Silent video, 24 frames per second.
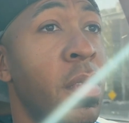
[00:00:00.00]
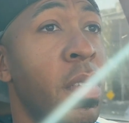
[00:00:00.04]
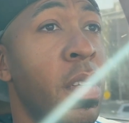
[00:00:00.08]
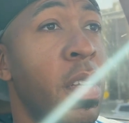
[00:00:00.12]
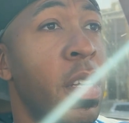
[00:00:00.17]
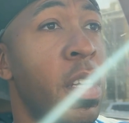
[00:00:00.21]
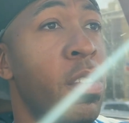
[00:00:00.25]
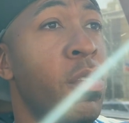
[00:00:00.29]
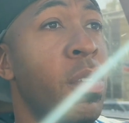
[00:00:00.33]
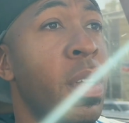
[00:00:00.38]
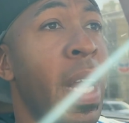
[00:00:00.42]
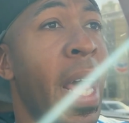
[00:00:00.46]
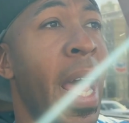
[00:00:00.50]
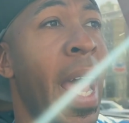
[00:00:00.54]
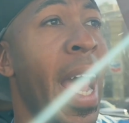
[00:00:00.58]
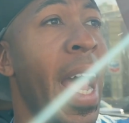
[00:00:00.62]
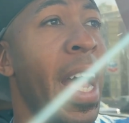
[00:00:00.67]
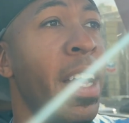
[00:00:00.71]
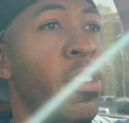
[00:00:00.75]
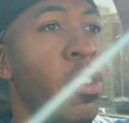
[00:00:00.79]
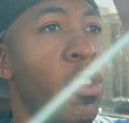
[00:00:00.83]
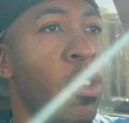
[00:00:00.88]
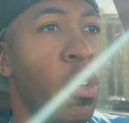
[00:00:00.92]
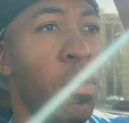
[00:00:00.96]
You can
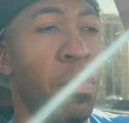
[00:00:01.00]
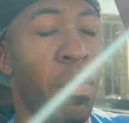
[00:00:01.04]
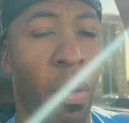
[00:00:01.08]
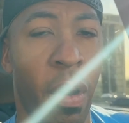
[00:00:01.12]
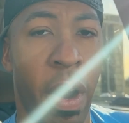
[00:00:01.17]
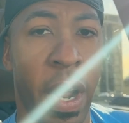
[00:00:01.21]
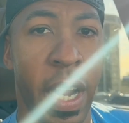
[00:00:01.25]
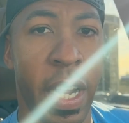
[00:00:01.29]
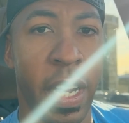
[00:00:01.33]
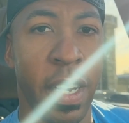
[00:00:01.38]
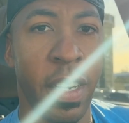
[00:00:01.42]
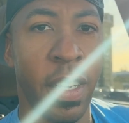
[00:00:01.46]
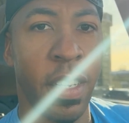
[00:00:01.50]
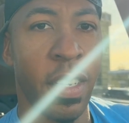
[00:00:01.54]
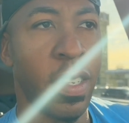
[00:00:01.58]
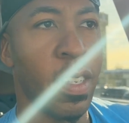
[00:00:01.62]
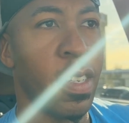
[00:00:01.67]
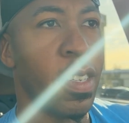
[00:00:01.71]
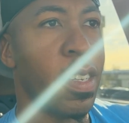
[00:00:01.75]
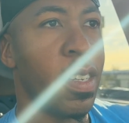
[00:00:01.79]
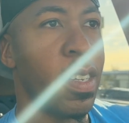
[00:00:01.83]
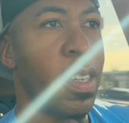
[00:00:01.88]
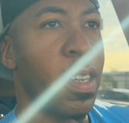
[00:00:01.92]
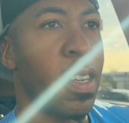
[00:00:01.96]
ask your brain,
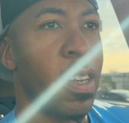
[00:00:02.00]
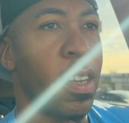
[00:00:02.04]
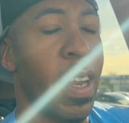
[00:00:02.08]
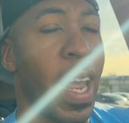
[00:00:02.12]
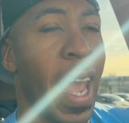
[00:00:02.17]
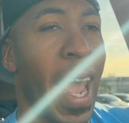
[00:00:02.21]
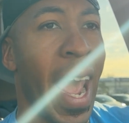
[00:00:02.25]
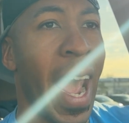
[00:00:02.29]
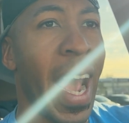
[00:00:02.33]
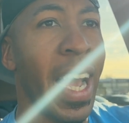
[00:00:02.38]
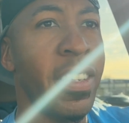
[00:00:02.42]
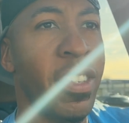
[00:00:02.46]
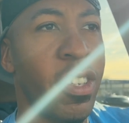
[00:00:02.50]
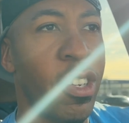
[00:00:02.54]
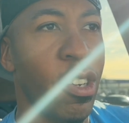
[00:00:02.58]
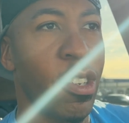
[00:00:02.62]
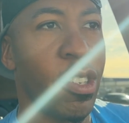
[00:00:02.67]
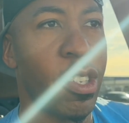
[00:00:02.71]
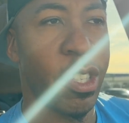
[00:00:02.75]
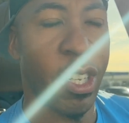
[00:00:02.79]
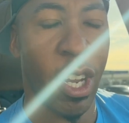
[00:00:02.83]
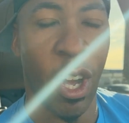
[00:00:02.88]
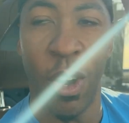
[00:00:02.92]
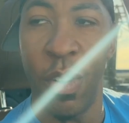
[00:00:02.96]
ask
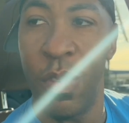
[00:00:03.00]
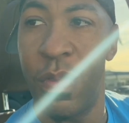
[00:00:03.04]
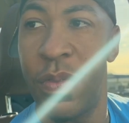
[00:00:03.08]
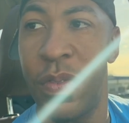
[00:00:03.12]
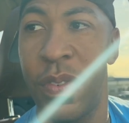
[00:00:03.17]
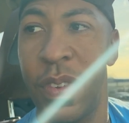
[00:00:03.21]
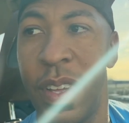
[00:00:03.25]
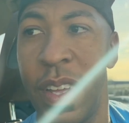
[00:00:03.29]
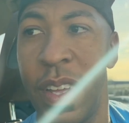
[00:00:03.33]
yourself,